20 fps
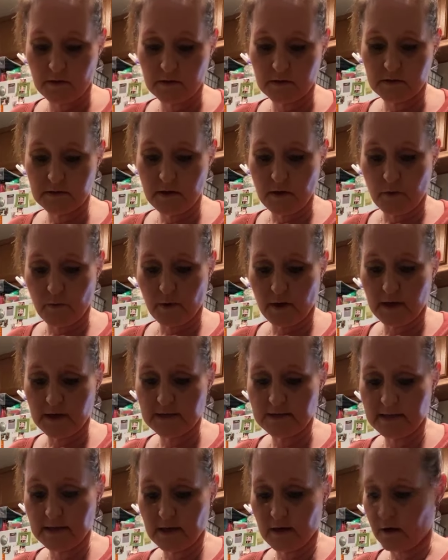So we're gonna
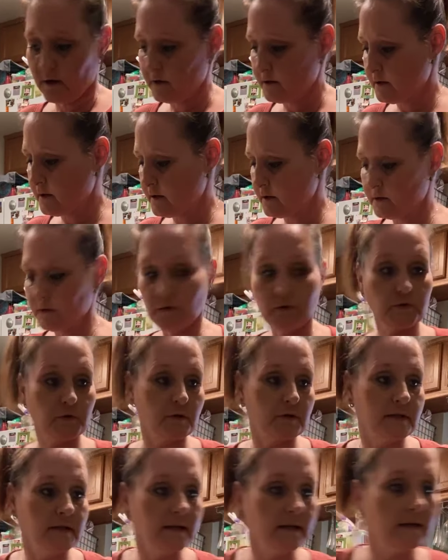stick our little
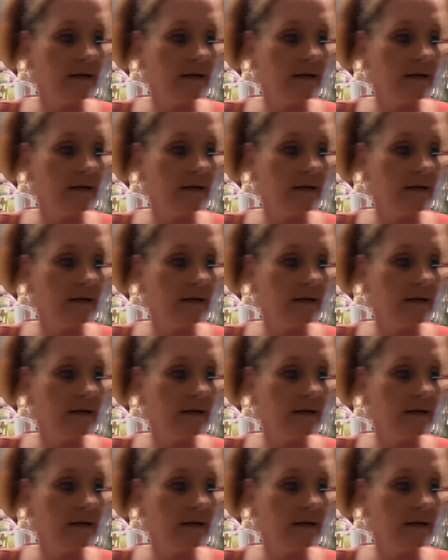tortilla